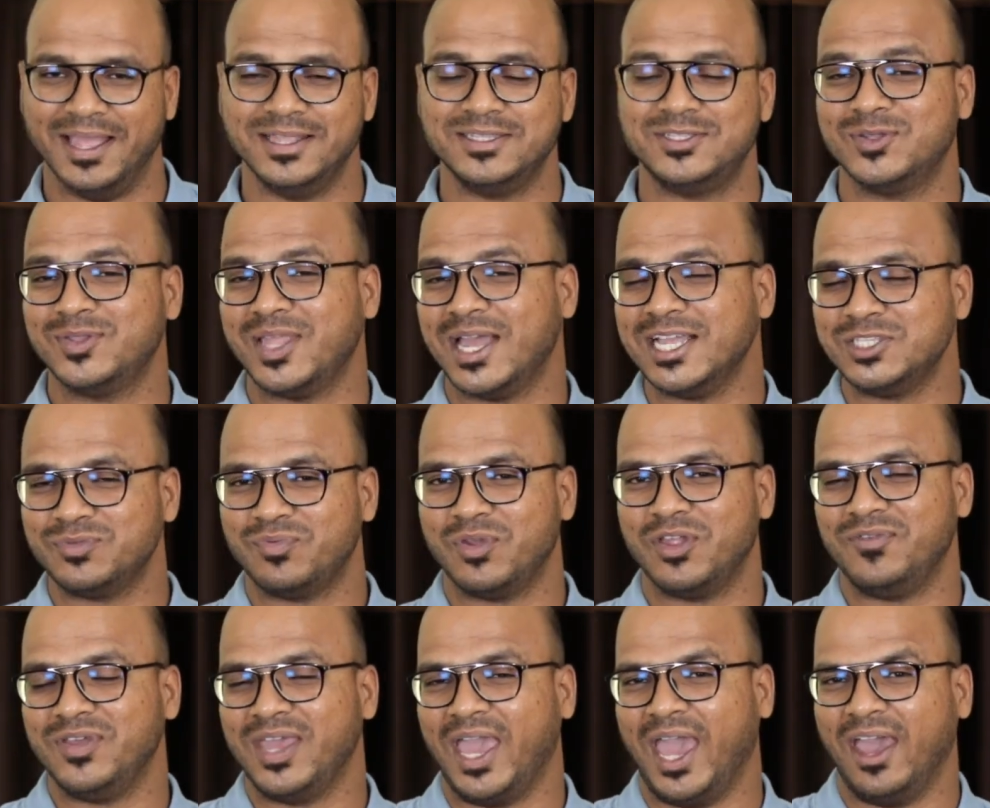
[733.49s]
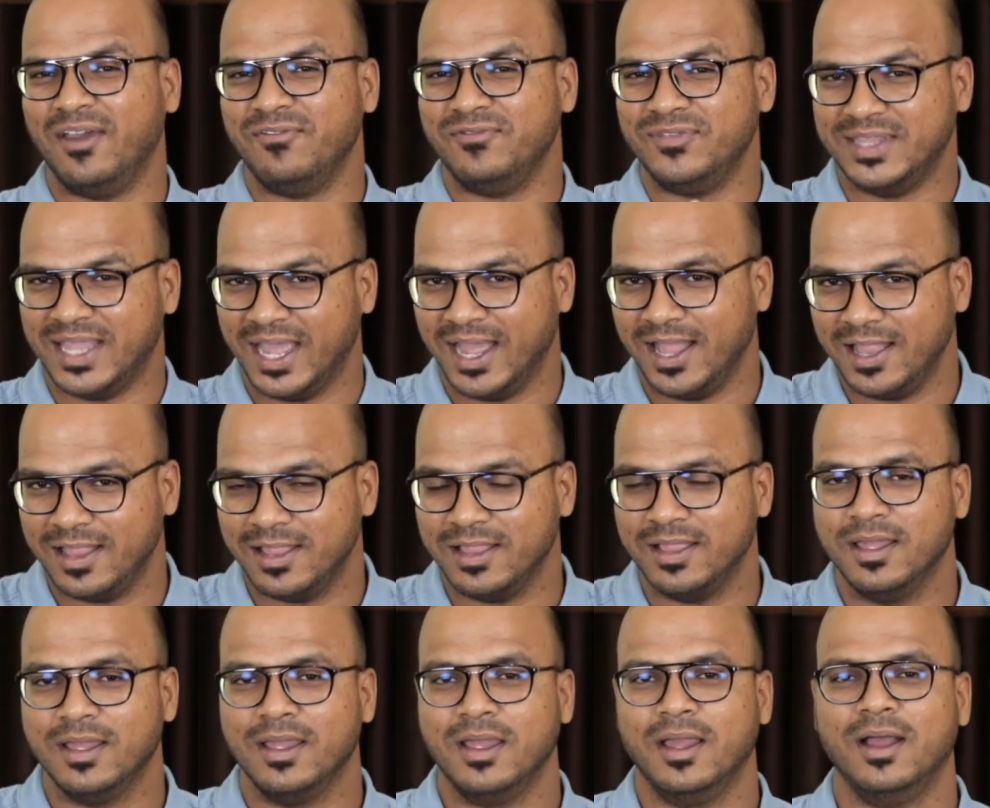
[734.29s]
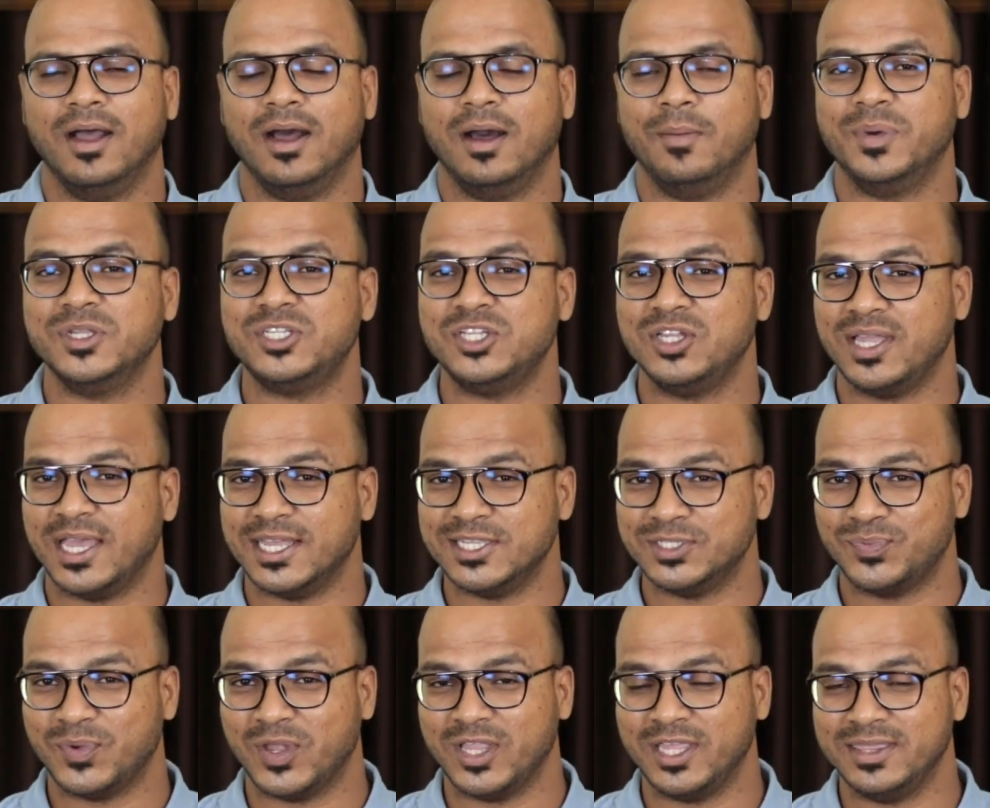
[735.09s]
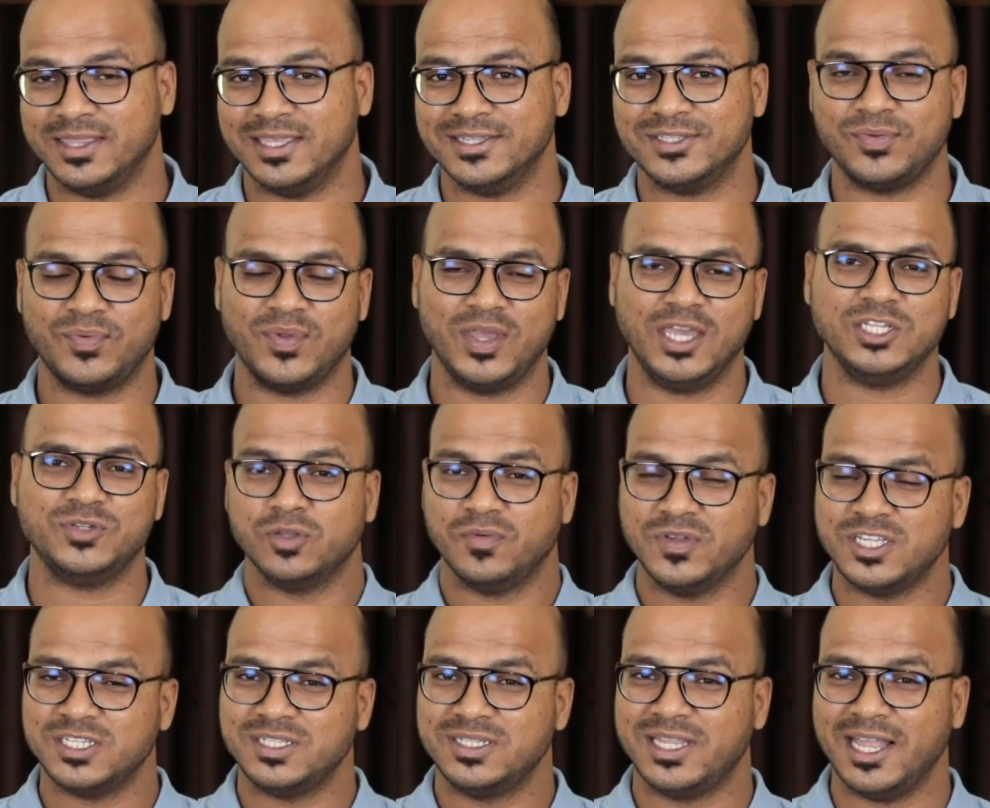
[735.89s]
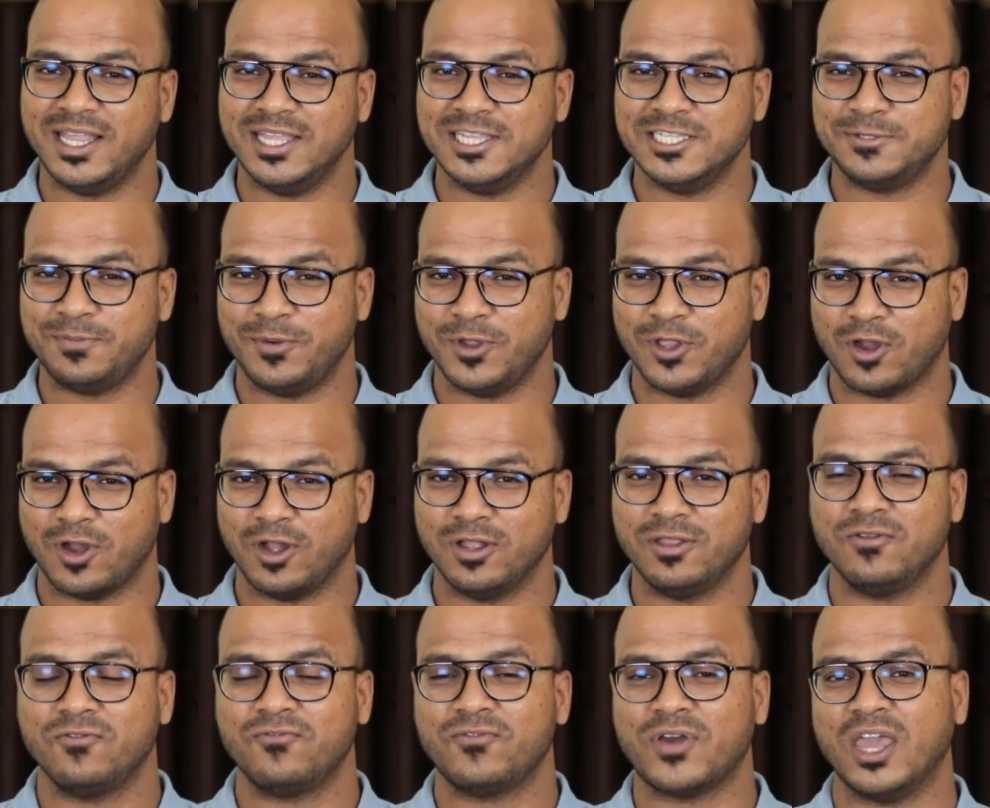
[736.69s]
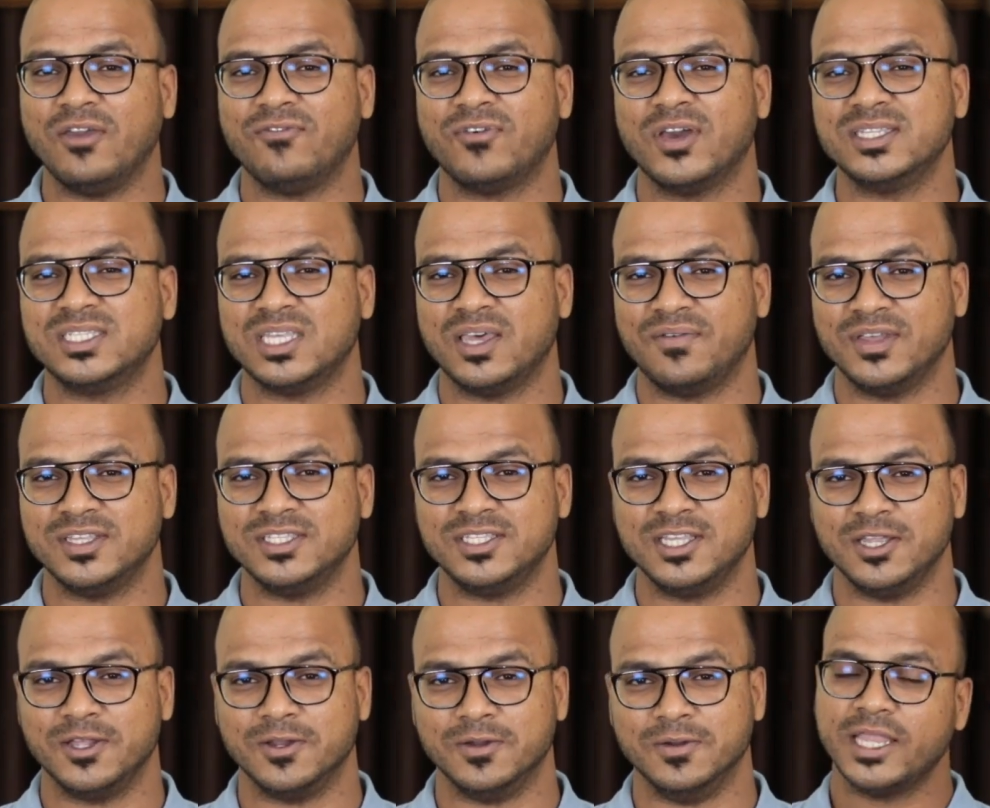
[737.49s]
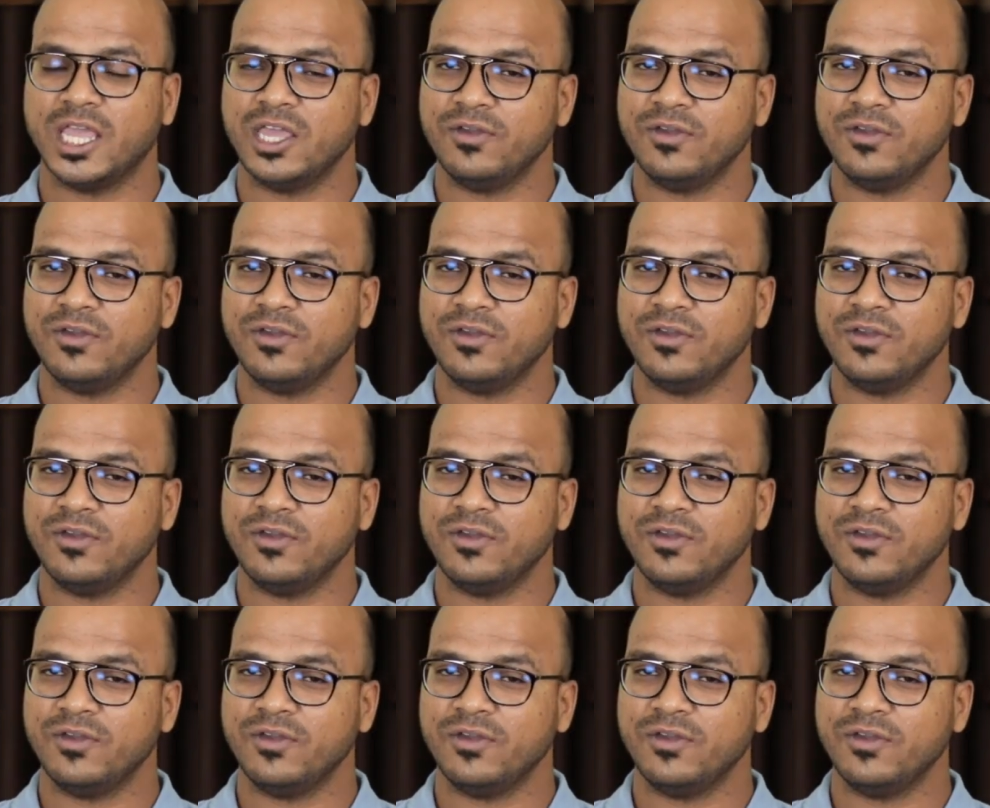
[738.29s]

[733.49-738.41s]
And so that's where we have Dell uh, machine as well in this range, so which is Dell Inspiron 5570.